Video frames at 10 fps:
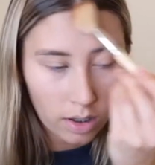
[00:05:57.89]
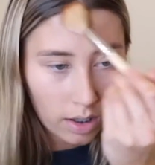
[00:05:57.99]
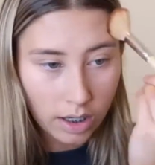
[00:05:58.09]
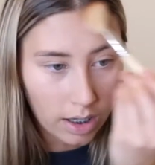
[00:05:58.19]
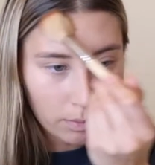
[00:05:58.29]

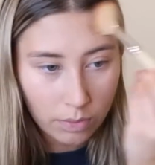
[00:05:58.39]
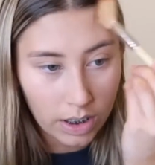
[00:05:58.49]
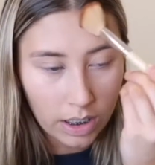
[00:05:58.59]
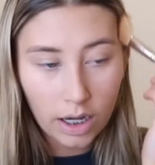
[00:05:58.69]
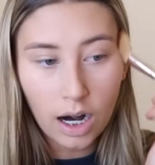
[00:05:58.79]
And then bring
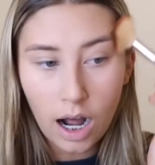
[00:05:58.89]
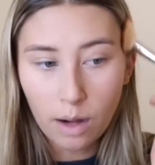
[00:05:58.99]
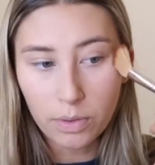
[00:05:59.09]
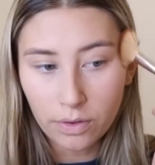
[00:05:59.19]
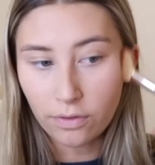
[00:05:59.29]
it
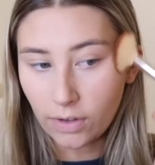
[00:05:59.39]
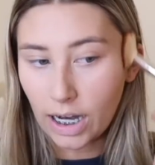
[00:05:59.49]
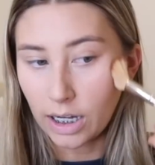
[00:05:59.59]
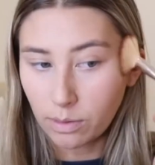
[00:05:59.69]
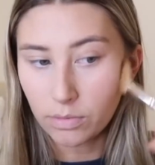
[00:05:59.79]
up and
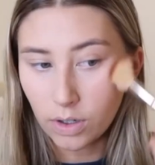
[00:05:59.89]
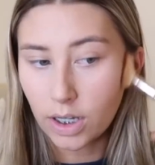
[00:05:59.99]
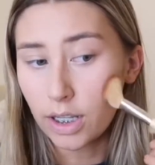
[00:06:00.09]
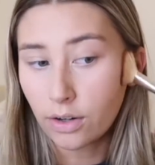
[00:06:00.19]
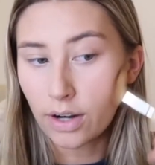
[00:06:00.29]
frame
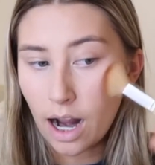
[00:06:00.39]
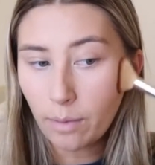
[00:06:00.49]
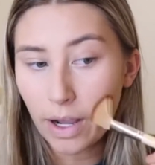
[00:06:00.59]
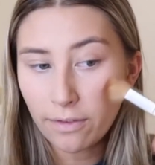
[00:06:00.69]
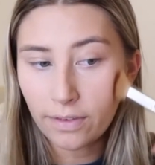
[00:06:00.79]
it around
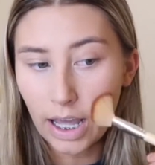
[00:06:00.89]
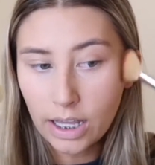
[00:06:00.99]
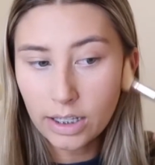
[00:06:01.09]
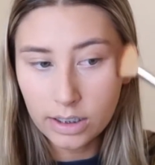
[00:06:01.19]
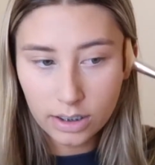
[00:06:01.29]
my
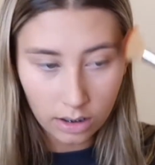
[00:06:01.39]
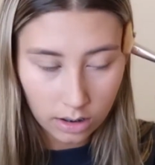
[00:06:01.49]
face.